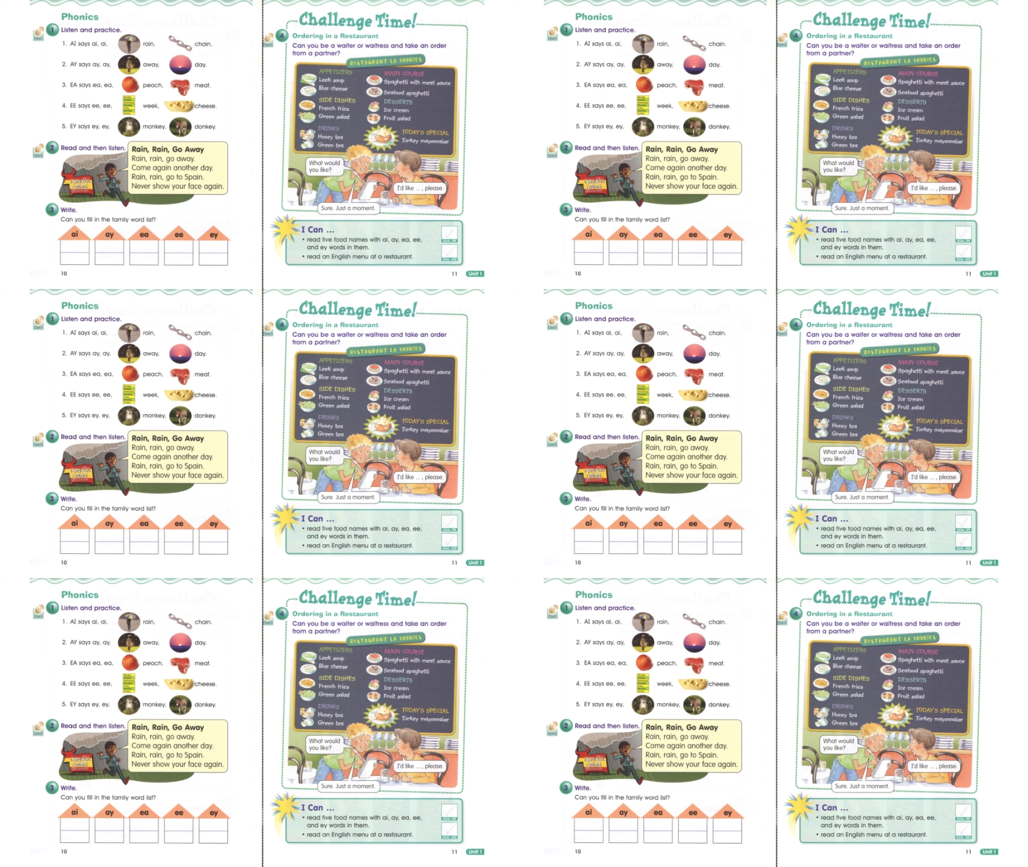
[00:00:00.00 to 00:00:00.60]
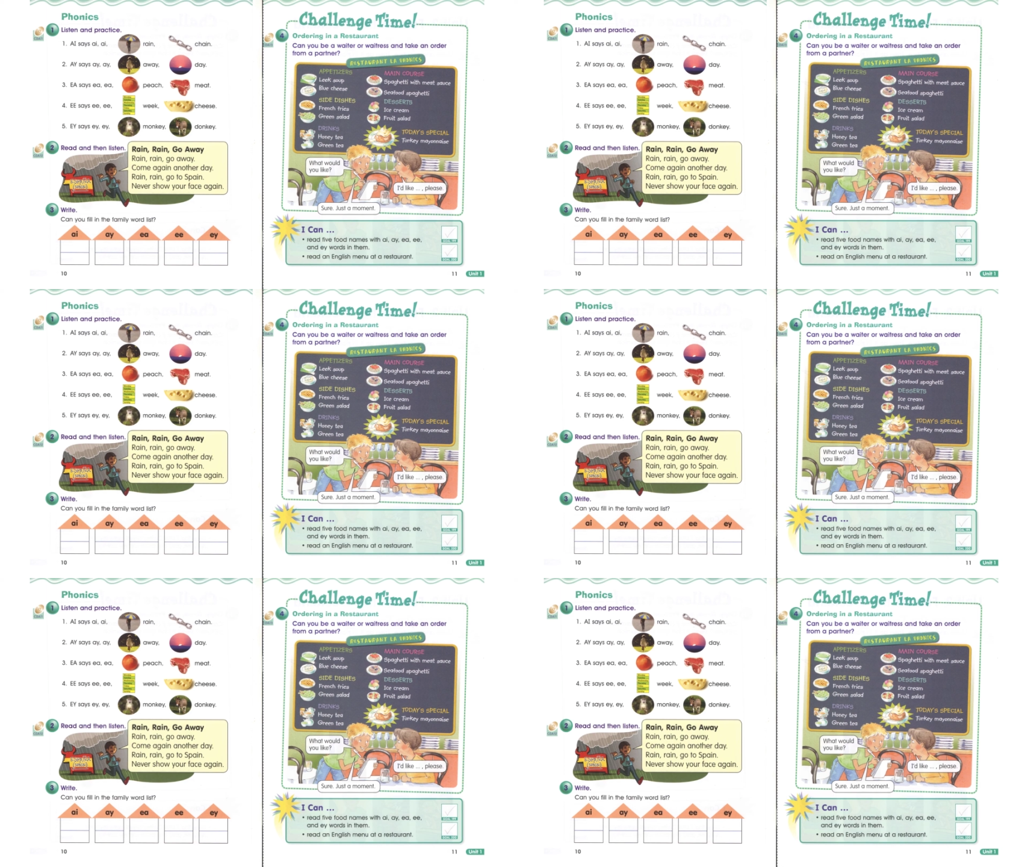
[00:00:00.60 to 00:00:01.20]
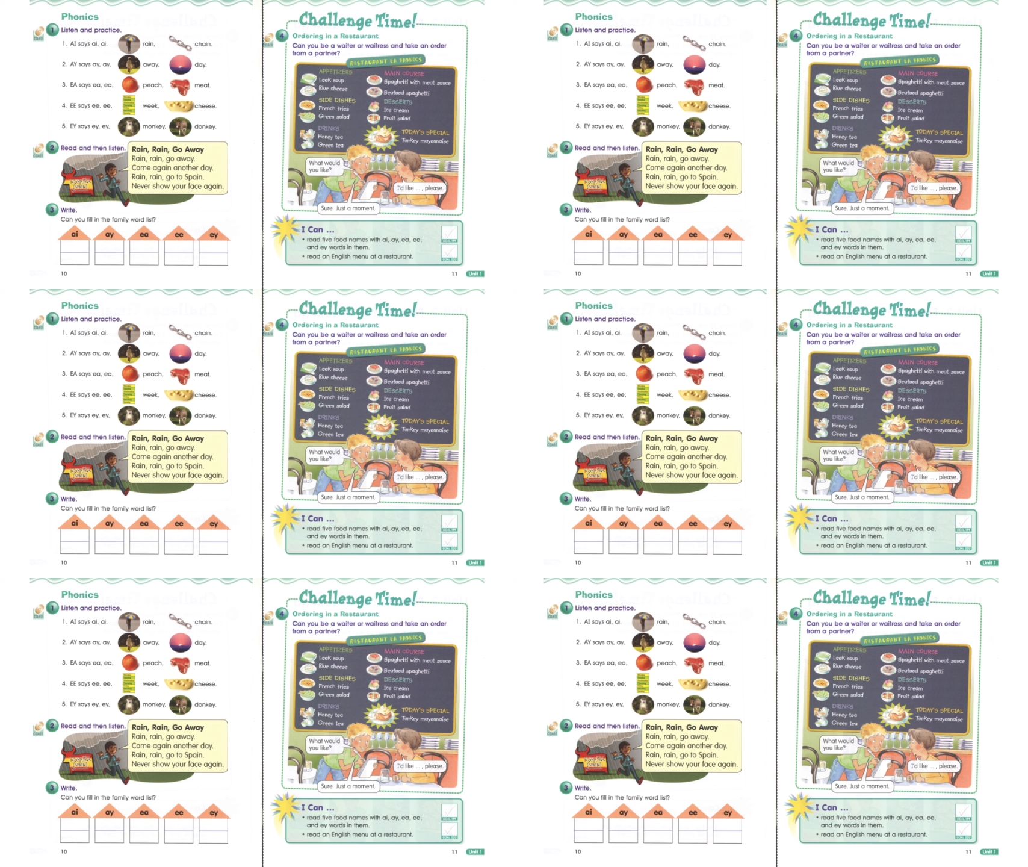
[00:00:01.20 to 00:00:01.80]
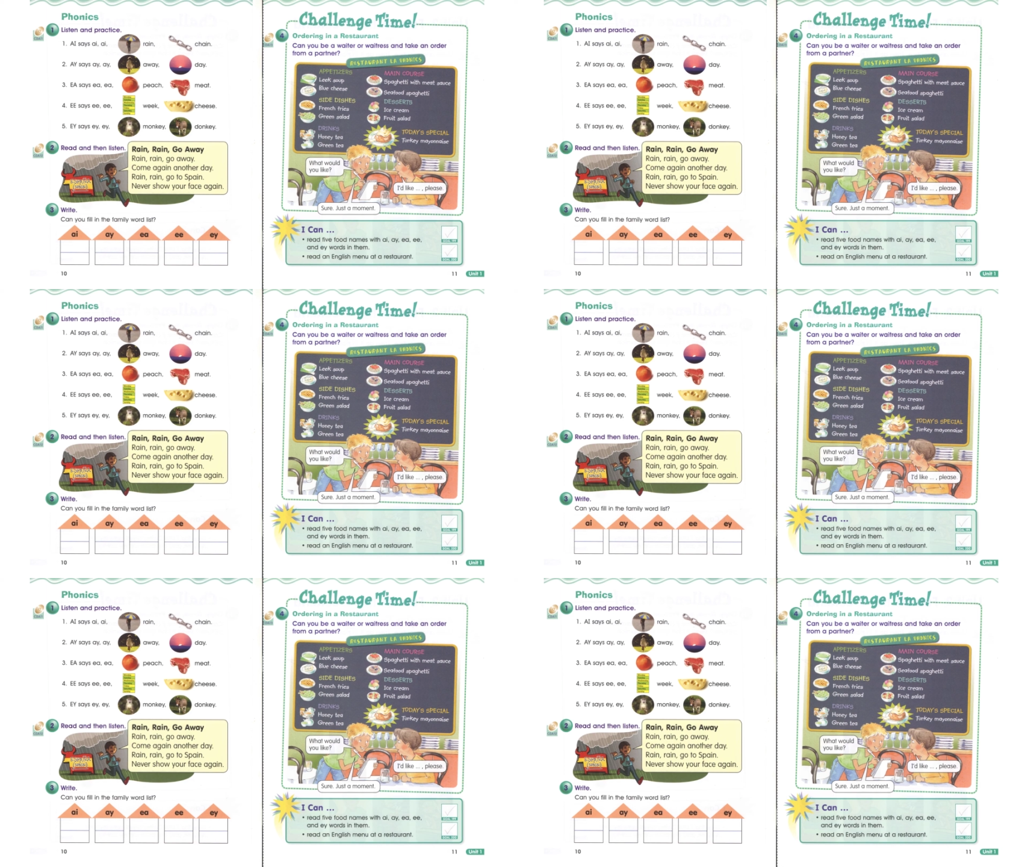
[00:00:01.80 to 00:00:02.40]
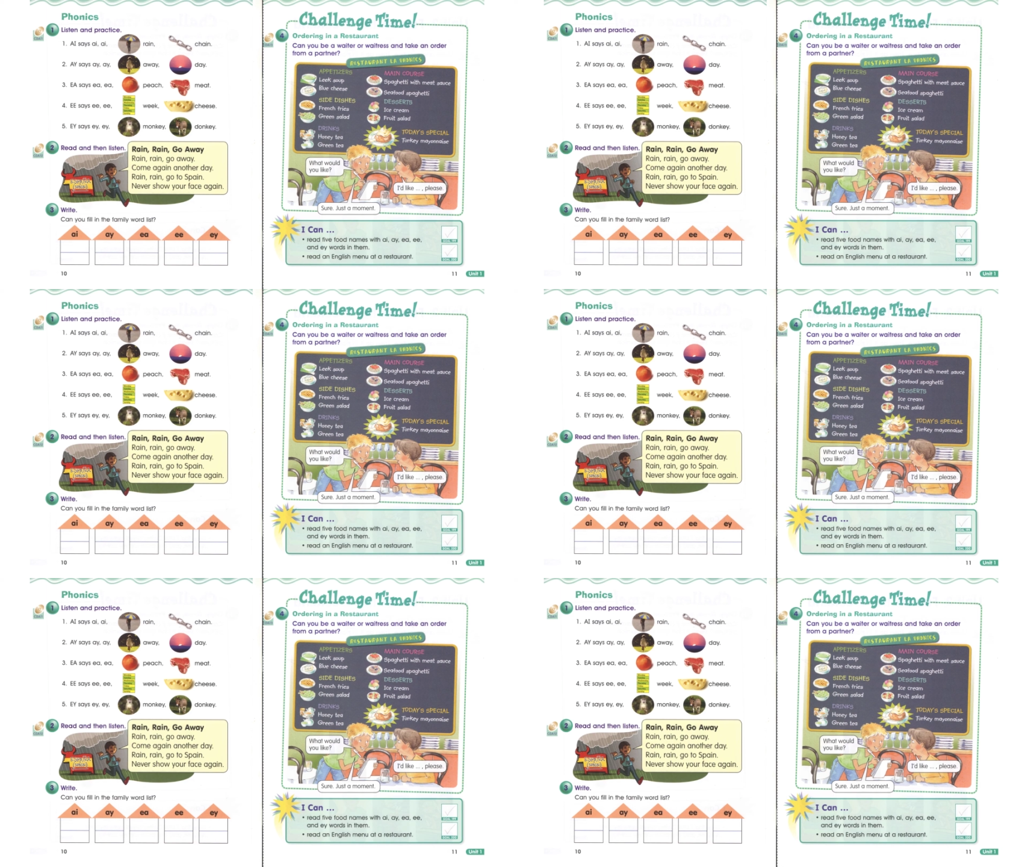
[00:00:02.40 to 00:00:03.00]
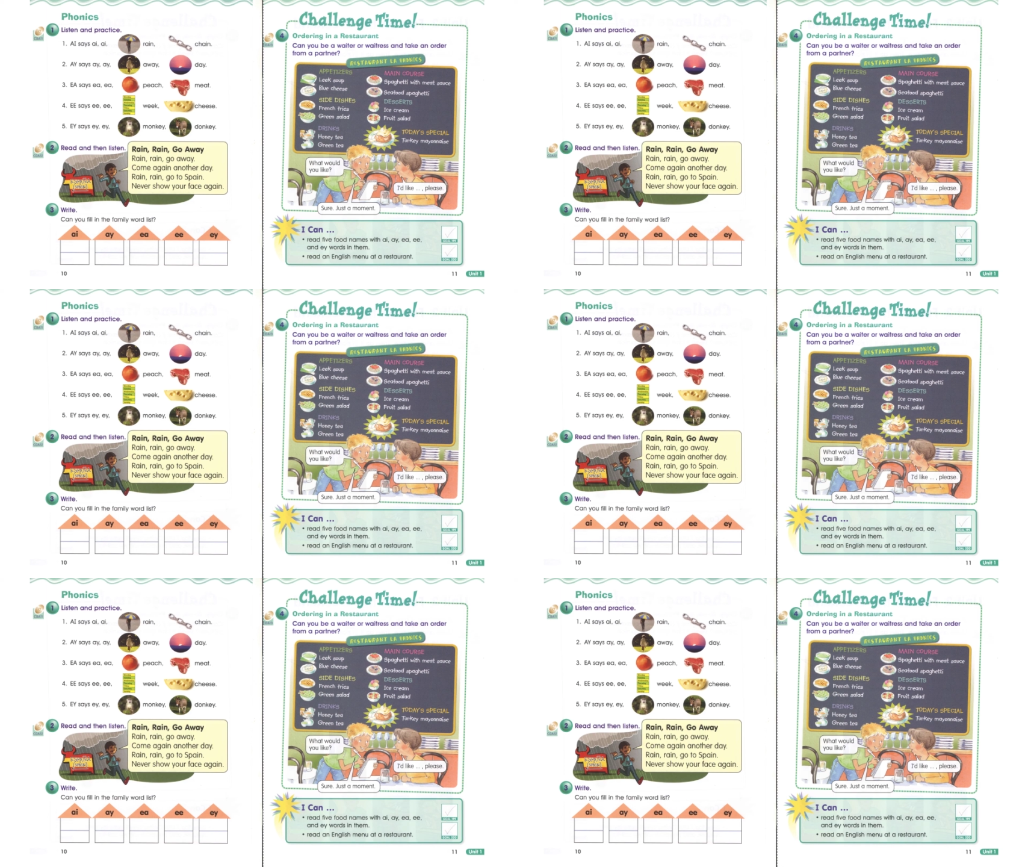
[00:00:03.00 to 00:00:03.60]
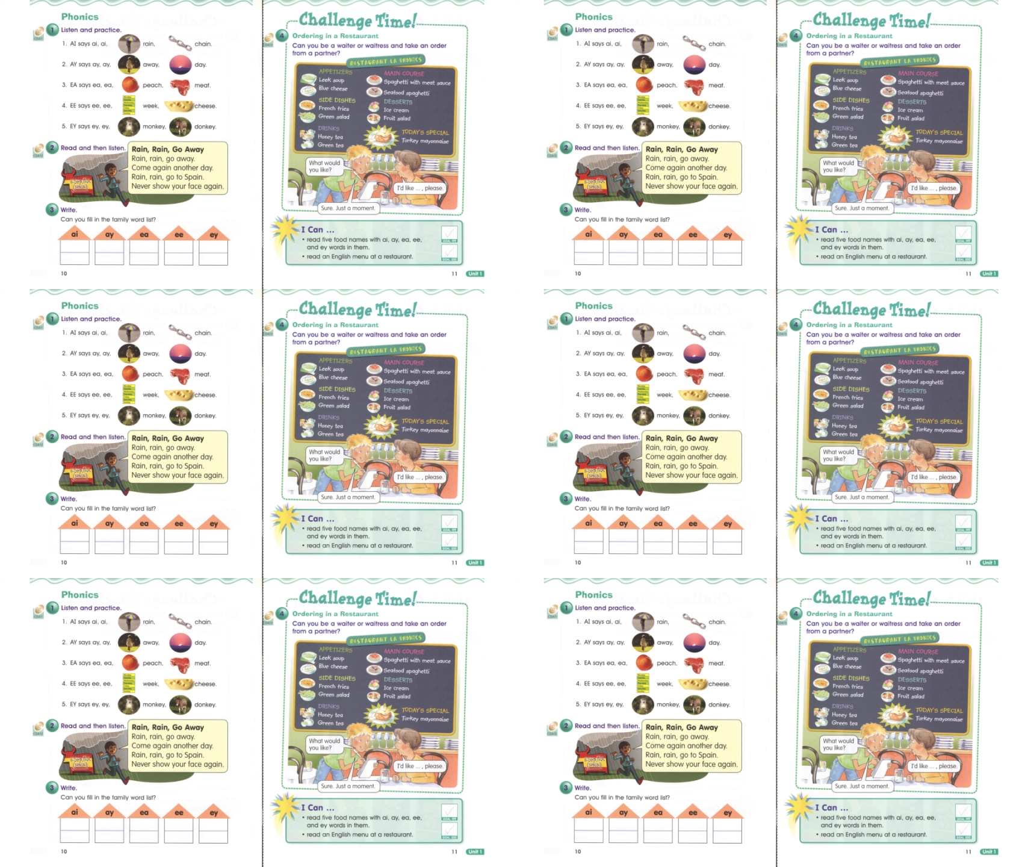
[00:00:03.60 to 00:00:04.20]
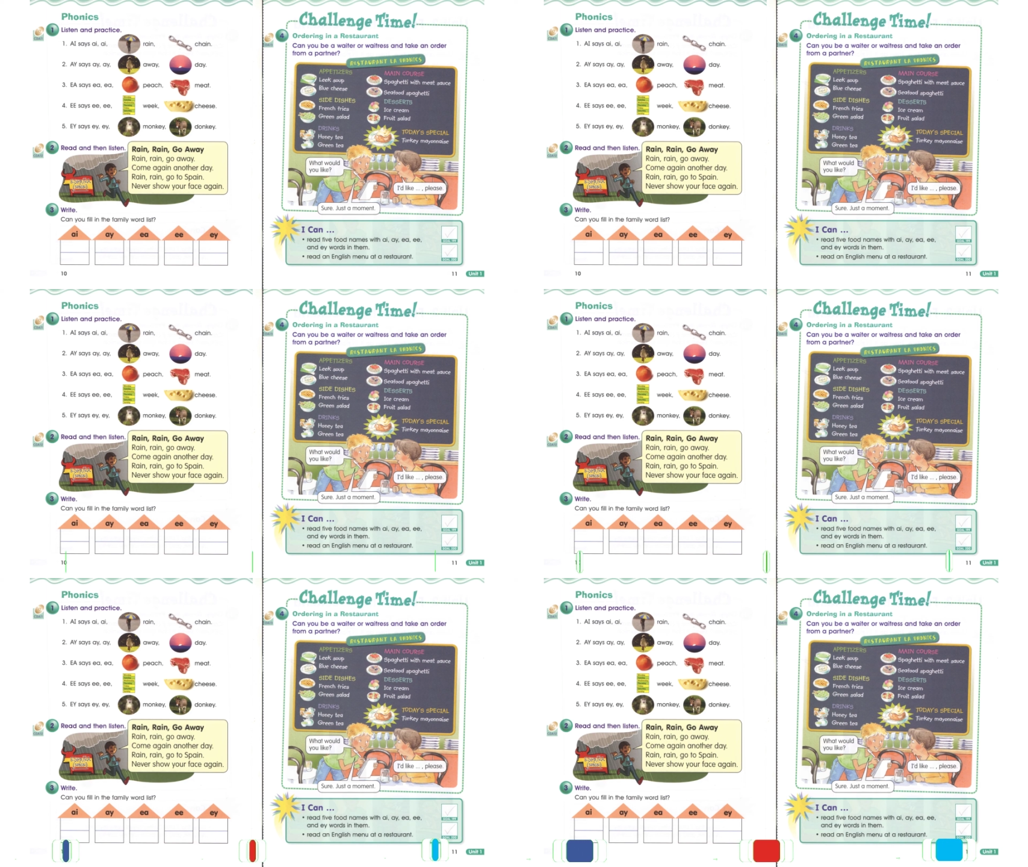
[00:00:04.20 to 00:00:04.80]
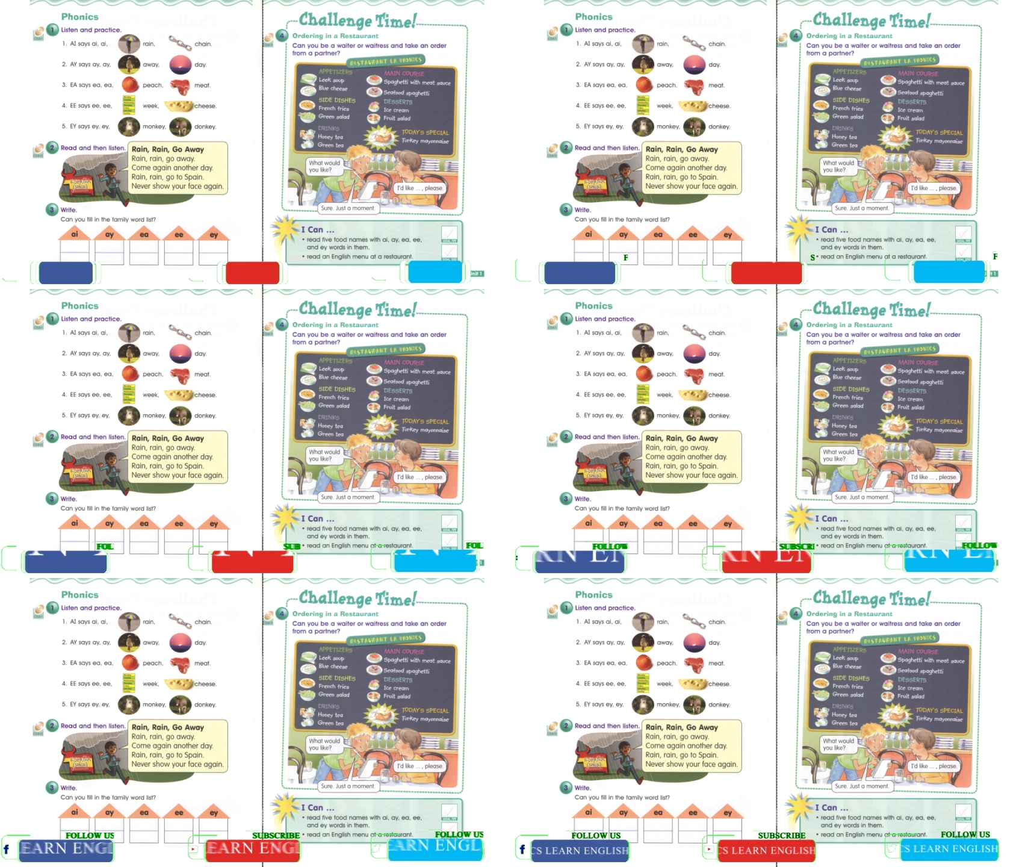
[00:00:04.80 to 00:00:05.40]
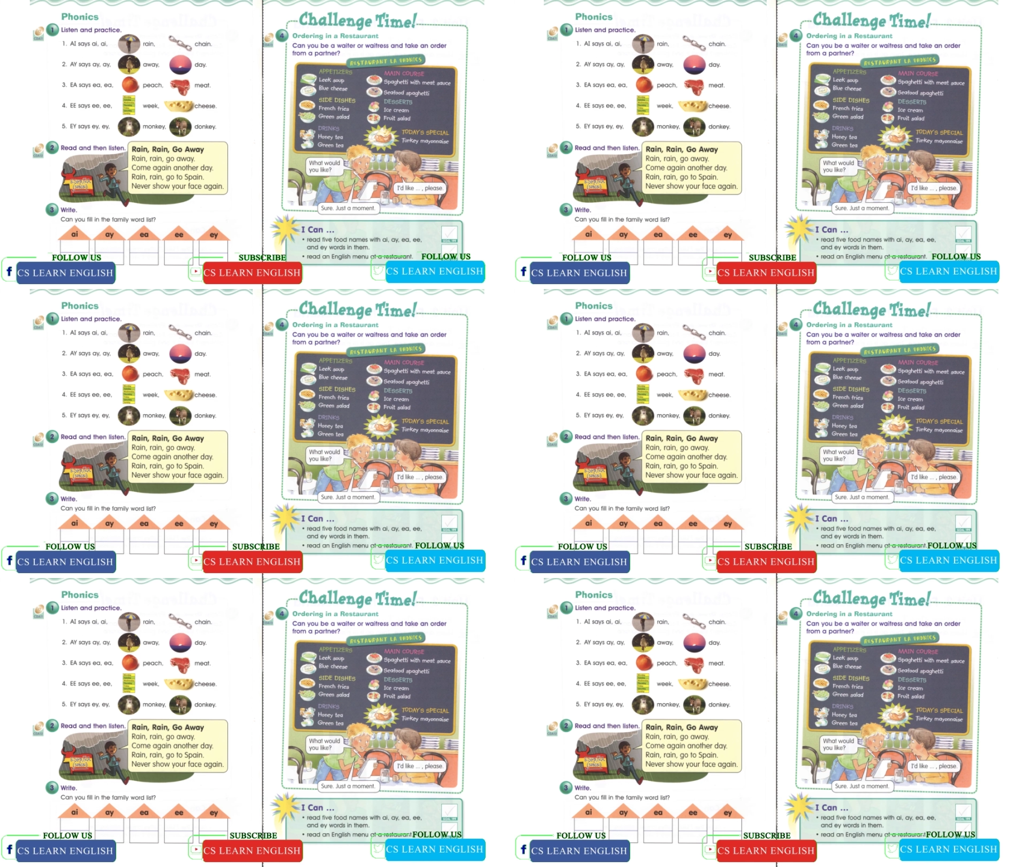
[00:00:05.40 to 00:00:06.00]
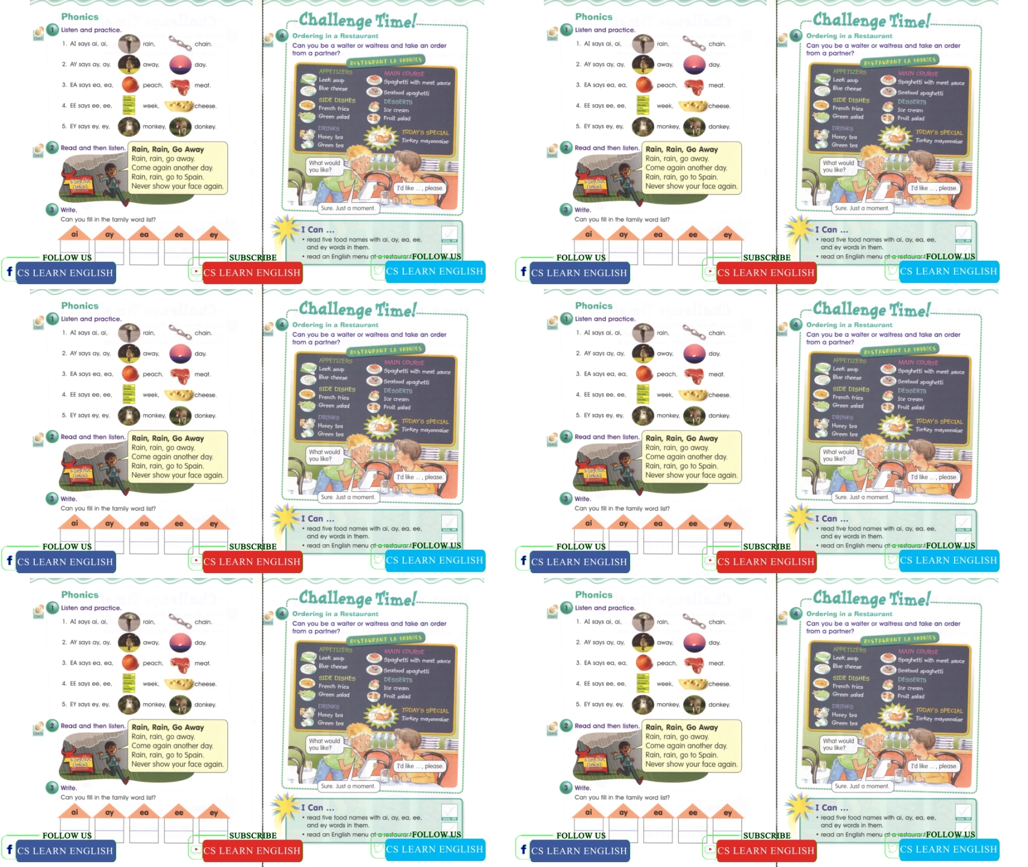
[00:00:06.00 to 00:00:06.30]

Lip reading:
(no speaker visible)